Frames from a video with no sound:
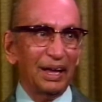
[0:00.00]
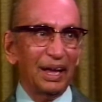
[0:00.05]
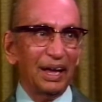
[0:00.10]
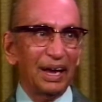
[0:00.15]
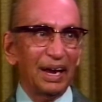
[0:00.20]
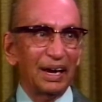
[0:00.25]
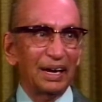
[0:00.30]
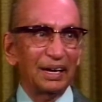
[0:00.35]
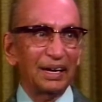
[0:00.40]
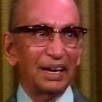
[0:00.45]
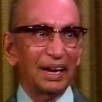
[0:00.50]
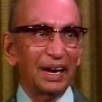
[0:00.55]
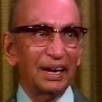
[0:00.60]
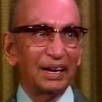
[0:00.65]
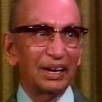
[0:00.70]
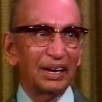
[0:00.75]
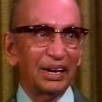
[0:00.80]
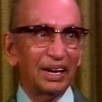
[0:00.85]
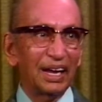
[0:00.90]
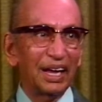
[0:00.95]
And they had
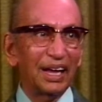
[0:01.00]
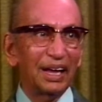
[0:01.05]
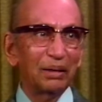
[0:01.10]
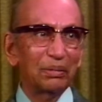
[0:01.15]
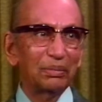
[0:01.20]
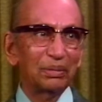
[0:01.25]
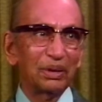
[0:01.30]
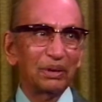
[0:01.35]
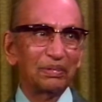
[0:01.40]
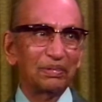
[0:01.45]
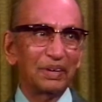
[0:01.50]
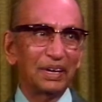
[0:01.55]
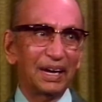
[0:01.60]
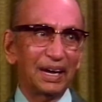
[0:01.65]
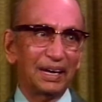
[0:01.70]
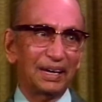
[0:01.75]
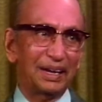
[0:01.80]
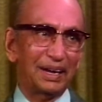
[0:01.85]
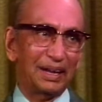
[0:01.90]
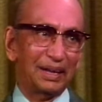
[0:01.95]
reams of
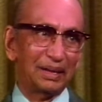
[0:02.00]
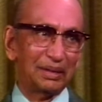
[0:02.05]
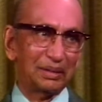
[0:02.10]
data.